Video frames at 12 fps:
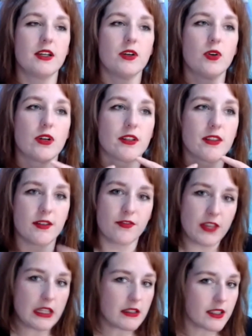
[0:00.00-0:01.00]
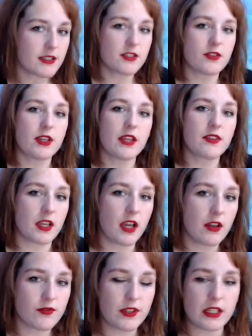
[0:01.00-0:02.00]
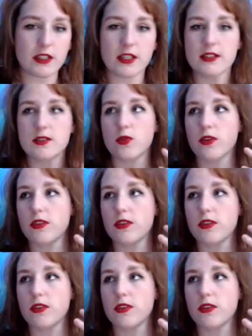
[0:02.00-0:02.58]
or the feelings you get, the gut feelings, or the